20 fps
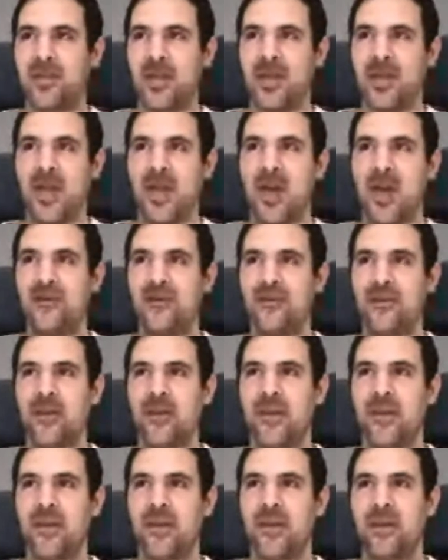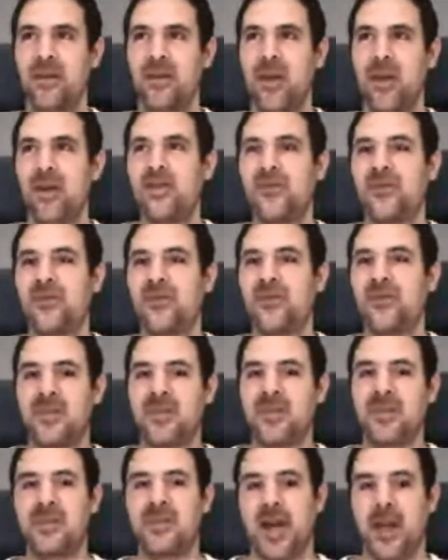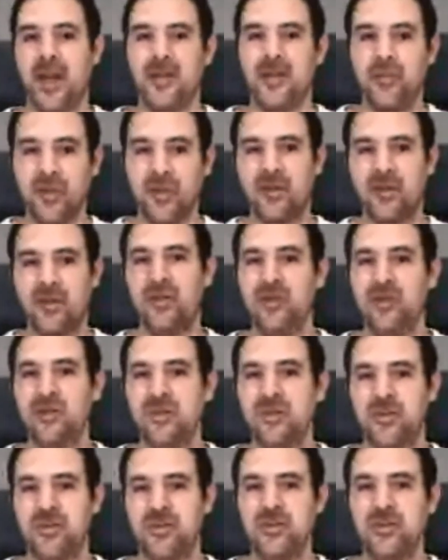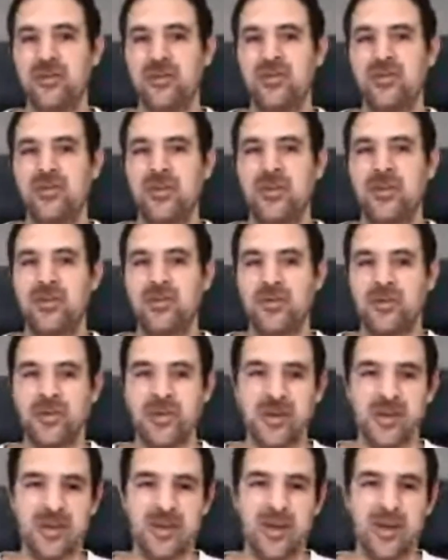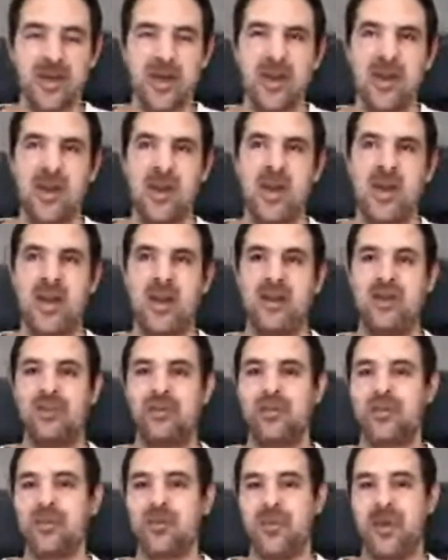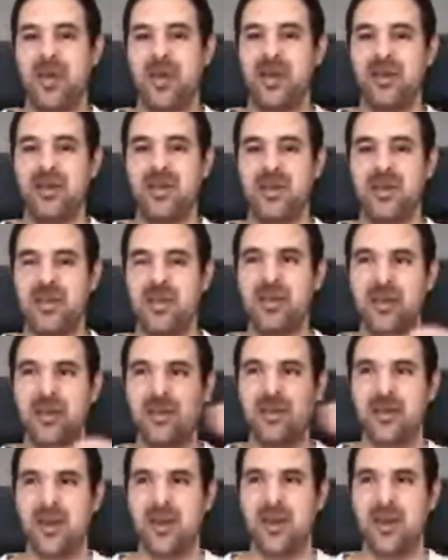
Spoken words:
can have a lot of time window to choose in order to make a decision.